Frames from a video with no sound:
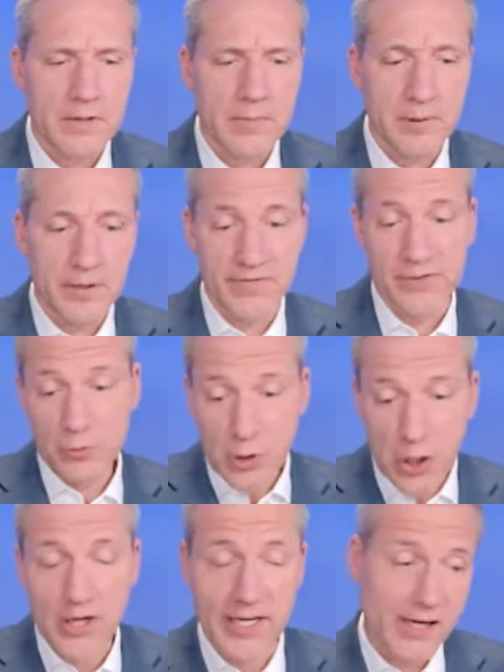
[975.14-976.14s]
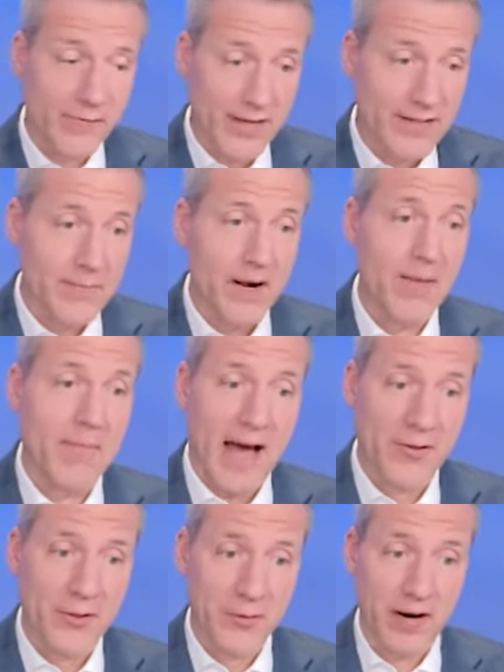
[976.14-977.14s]
but if you look, and if I did my
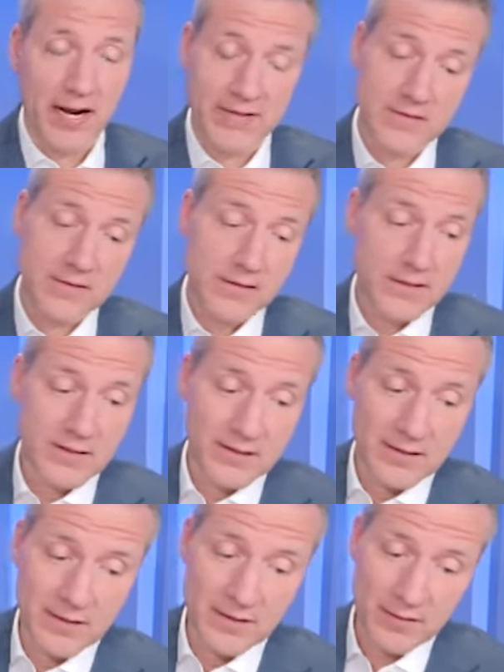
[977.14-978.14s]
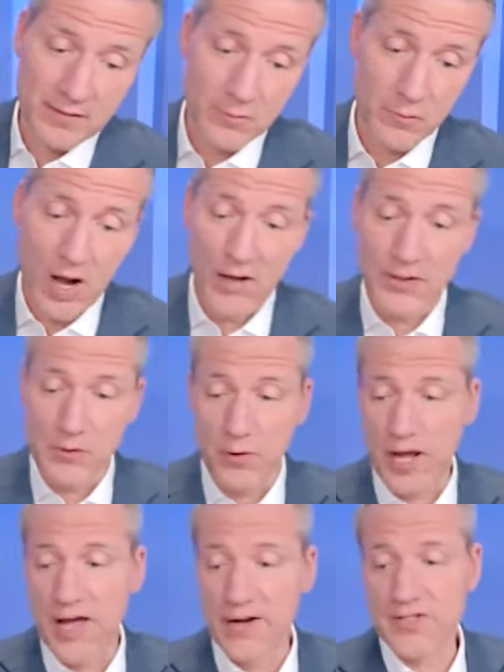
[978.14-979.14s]
math correct, while
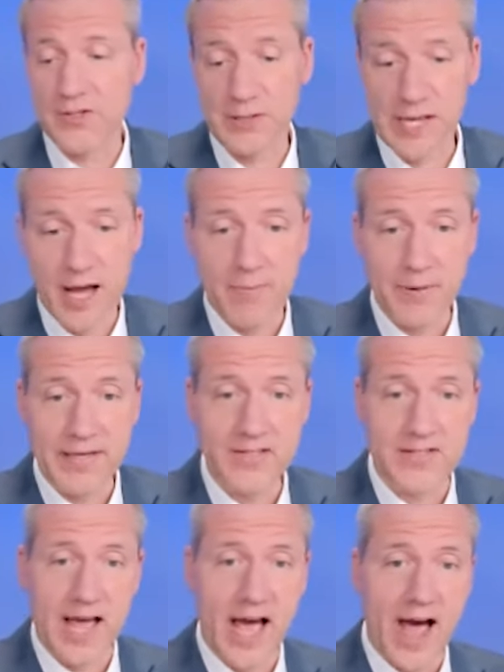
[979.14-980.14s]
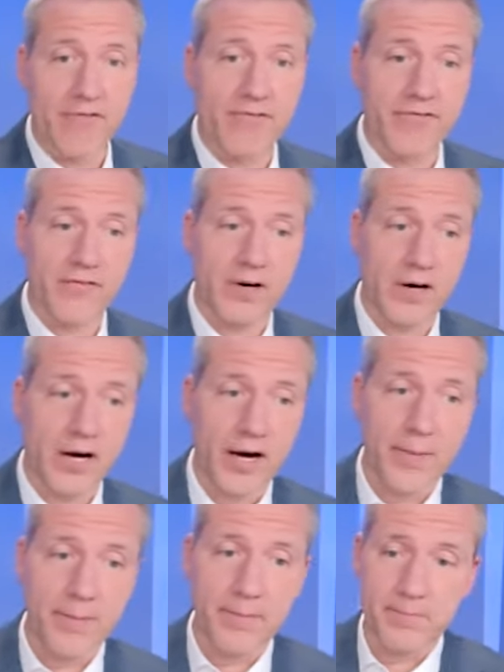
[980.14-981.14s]
Yordan is certainly on pace to have
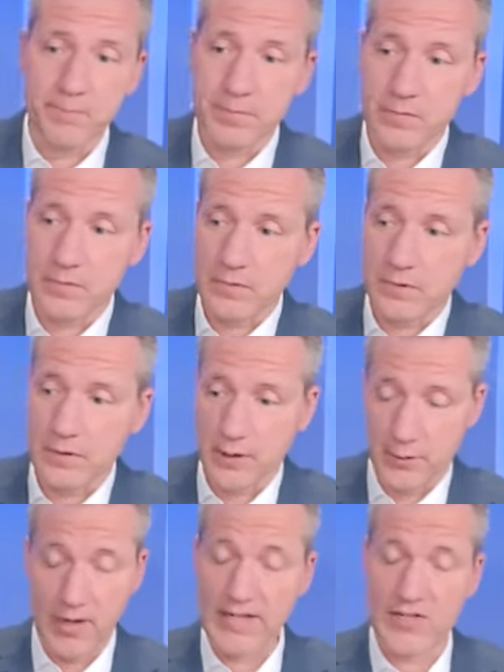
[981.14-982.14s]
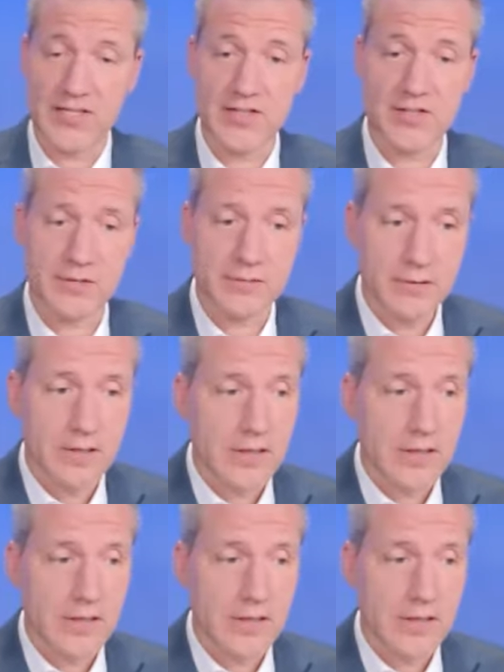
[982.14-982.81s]
um, a great season,